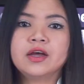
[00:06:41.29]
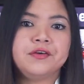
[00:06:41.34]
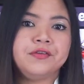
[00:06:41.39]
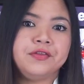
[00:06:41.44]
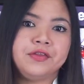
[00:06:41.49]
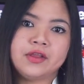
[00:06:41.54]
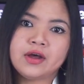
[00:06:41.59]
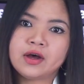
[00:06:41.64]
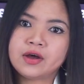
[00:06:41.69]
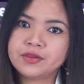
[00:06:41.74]

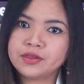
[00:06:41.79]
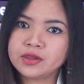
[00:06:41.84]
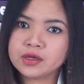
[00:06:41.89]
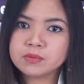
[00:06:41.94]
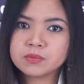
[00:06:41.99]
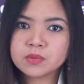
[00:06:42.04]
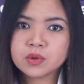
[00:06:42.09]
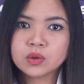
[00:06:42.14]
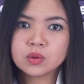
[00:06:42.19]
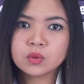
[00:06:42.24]

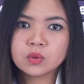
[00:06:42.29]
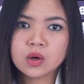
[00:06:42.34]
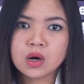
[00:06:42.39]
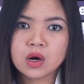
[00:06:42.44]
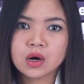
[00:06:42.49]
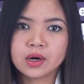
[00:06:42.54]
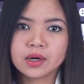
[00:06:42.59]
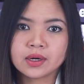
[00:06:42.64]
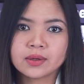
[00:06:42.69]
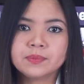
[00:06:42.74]
Nothing more
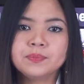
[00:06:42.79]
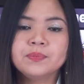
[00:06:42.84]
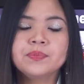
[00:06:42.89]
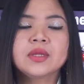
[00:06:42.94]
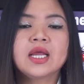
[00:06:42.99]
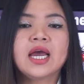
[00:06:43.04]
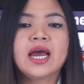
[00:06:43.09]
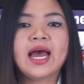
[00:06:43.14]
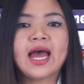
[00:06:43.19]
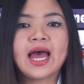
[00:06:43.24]
wrong.
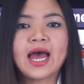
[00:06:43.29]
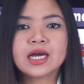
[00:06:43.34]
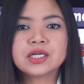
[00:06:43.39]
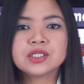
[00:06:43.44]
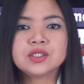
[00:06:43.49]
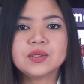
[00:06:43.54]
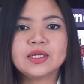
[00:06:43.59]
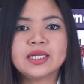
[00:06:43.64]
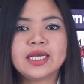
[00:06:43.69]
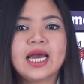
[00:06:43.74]

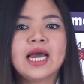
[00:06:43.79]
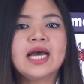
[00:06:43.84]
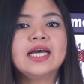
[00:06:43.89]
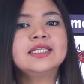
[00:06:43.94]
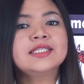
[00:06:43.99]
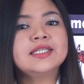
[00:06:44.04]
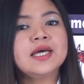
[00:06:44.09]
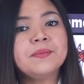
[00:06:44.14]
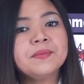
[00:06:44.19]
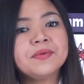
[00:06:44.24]
Actually,
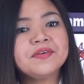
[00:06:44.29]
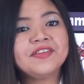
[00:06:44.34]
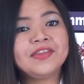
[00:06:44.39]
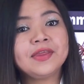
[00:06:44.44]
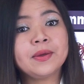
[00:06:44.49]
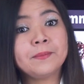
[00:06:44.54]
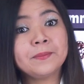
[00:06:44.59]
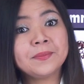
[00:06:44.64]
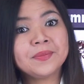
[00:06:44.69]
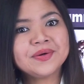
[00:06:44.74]
some of
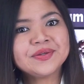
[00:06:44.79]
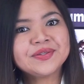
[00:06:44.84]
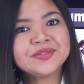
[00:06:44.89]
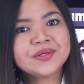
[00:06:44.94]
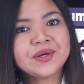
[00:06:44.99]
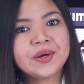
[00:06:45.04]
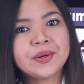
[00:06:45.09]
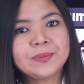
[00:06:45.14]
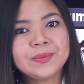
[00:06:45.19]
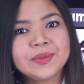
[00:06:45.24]
the
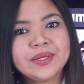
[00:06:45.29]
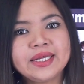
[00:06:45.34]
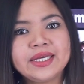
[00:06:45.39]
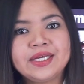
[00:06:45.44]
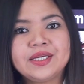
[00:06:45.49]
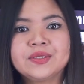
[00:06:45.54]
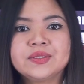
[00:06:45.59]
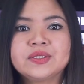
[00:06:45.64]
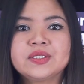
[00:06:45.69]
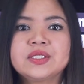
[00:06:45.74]
most commonly
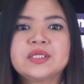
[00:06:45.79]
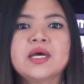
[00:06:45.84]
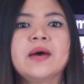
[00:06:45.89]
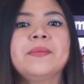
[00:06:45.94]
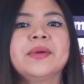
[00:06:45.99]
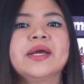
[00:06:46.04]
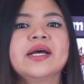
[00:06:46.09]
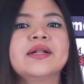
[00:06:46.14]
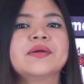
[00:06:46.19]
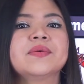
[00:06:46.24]
used
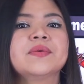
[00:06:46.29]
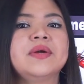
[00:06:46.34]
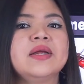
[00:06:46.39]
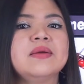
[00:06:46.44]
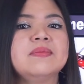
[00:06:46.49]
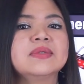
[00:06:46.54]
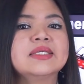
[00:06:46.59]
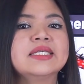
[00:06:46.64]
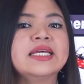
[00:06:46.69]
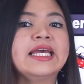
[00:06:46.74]
topical
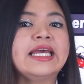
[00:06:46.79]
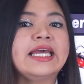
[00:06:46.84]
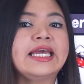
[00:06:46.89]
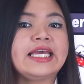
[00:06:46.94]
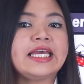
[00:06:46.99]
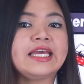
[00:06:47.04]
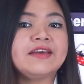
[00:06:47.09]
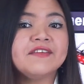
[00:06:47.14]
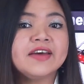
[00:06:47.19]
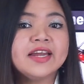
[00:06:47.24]
creams
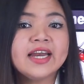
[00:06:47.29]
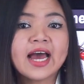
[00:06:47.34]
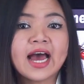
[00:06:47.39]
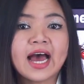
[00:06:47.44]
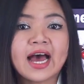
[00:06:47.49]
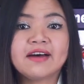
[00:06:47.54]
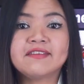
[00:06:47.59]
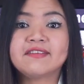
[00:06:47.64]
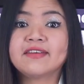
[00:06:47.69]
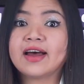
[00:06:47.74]
even
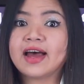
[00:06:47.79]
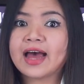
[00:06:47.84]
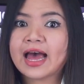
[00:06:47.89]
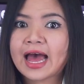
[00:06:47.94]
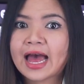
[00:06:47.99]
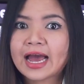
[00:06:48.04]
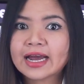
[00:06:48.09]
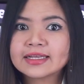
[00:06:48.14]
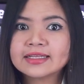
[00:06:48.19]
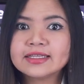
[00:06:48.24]
have
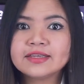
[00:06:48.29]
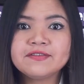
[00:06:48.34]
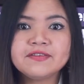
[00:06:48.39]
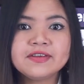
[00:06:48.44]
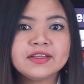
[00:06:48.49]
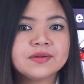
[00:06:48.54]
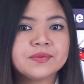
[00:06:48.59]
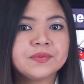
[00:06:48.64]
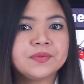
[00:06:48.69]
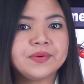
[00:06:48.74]
active
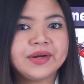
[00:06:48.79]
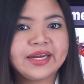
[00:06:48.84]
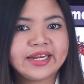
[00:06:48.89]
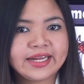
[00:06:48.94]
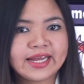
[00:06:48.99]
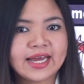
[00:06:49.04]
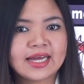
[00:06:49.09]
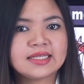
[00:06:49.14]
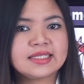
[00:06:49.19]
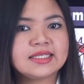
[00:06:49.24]

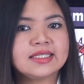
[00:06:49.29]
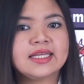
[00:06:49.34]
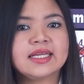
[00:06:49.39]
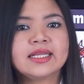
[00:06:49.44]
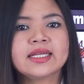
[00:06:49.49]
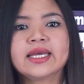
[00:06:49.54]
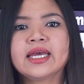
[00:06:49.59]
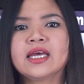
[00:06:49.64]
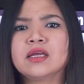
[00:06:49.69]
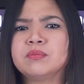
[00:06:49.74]
ingredients
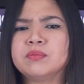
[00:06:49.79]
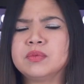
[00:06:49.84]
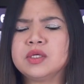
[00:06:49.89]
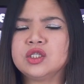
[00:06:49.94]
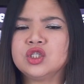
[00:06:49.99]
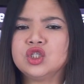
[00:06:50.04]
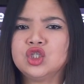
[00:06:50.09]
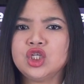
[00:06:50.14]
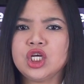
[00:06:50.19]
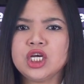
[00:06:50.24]
that can be
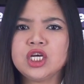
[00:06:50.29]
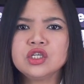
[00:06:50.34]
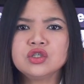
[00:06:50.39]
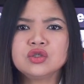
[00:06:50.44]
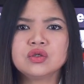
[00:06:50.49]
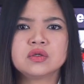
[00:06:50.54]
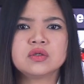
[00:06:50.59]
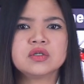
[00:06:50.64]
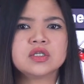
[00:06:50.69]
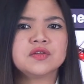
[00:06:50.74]

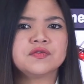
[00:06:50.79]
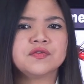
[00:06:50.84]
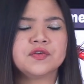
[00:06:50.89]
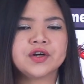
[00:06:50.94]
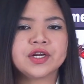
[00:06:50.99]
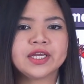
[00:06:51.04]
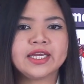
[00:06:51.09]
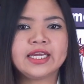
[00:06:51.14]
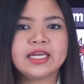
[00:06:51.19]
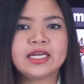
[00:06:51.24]
dangerous
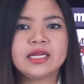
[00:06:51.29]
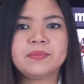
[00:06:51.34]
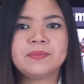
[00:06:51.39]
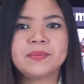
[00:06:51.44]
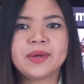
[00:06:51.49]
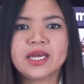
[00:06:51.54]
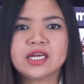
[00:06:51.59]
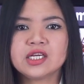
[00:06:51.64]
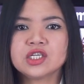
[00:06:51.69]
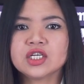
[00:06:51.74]
for kidney
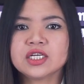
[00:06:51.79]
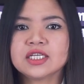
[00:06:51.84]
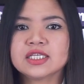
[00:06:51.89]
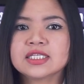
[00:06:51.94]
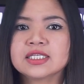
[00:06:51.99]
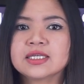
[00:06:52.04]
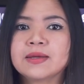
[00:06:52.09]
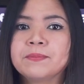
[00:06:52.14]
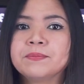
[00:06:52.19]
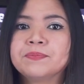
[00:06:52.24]
patients.